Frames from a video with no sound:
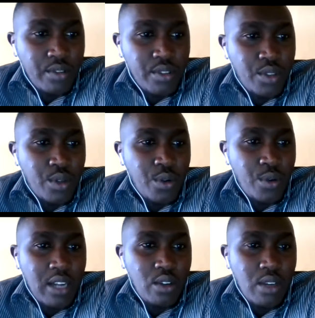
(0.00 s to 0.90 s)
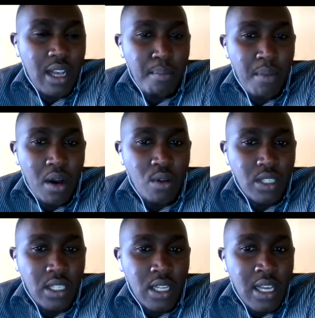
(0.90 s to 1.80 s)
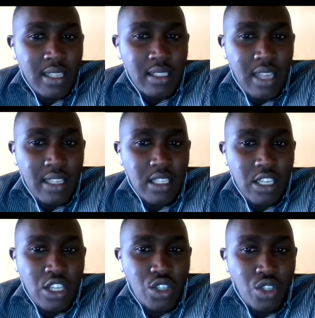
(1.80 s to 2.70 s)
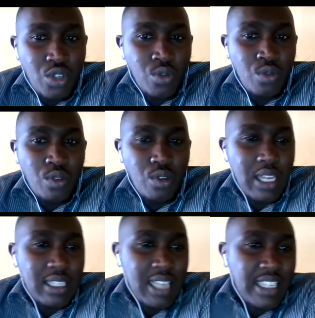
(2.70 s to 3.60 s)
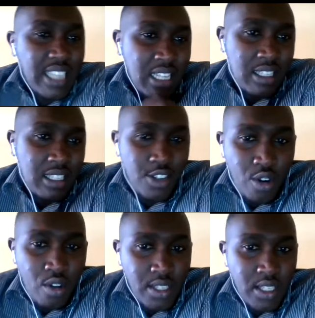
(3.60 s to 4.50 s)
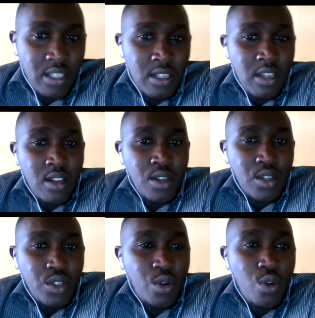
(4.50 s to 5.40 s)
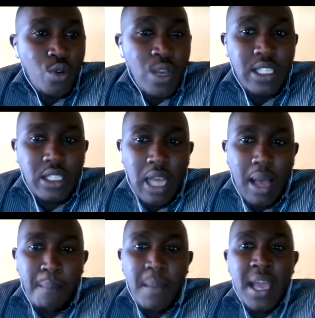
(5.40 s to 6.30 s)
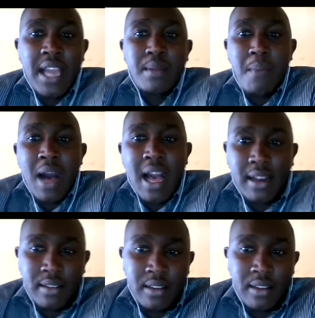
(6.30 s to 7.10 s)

So we are talking about such issue uh, such as drought, so which uh, made man